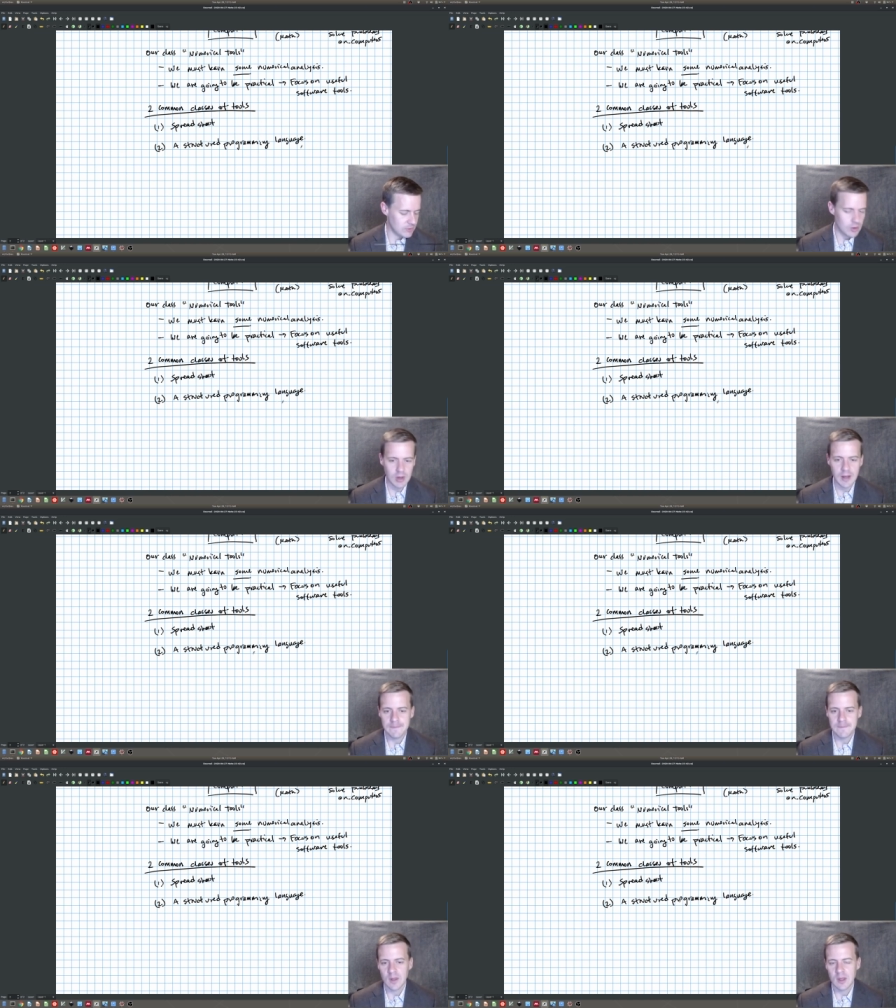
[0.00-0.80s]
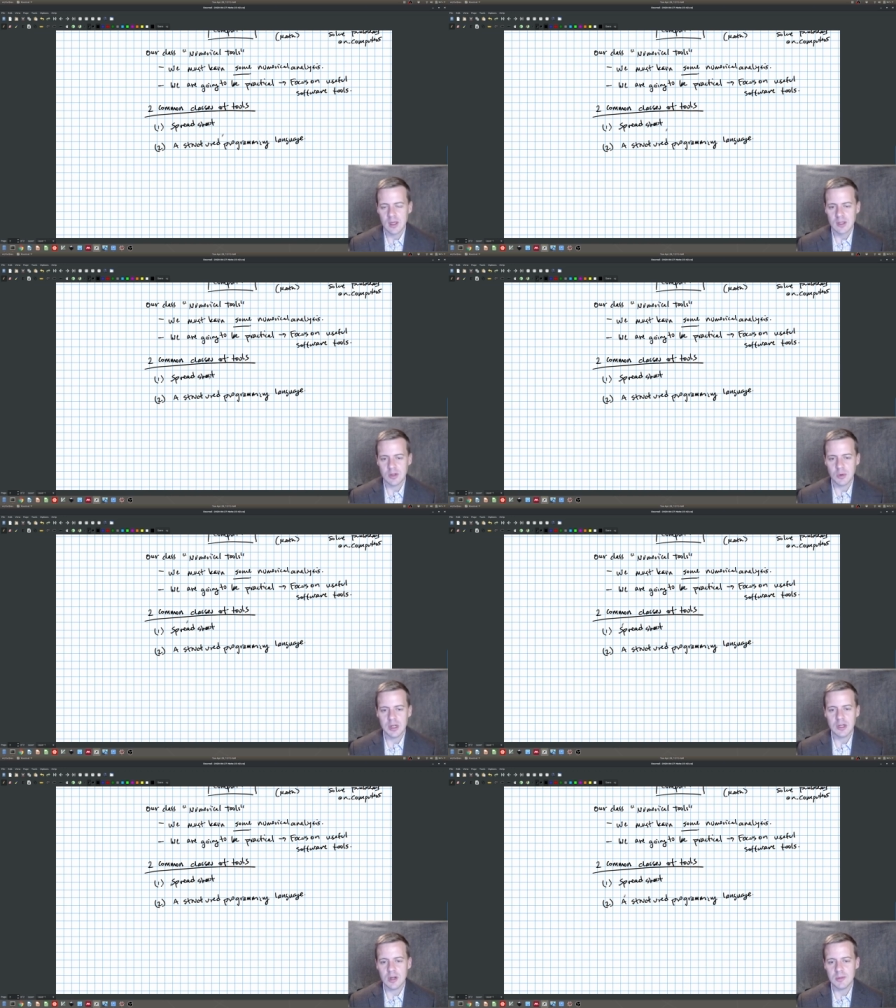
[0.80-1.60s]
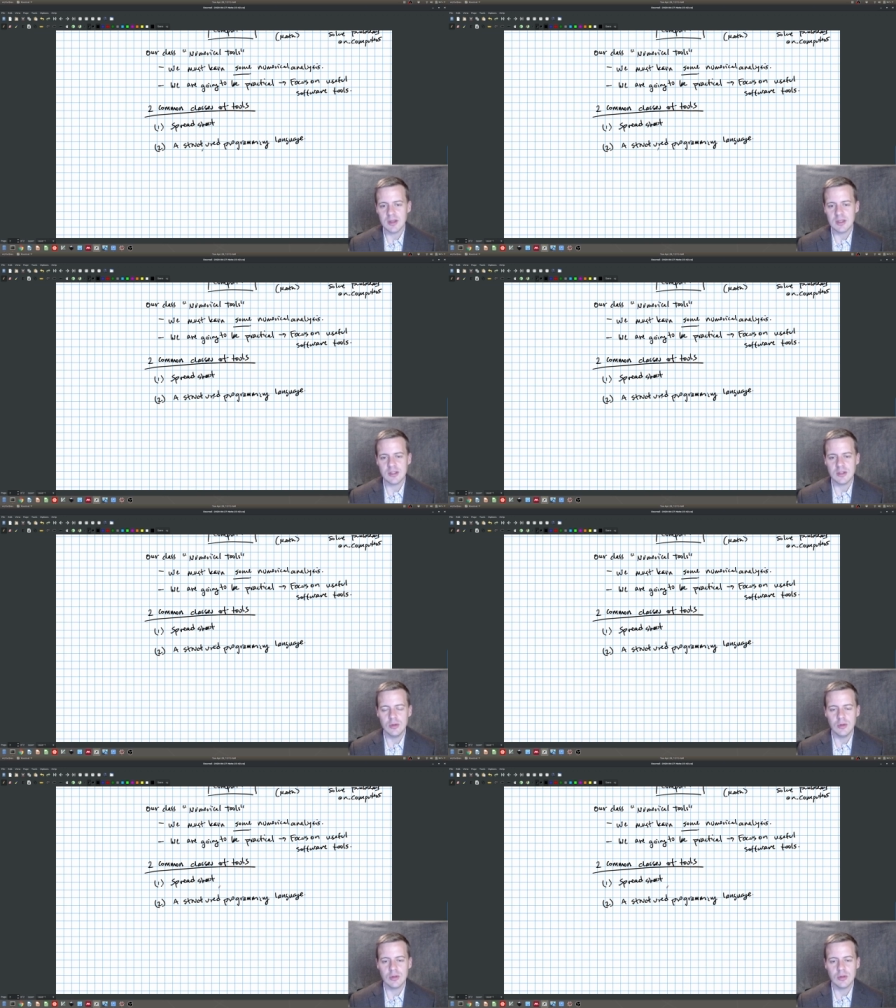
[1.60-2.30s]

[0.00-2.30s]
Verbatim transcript: Okay, so we're going to talk about these two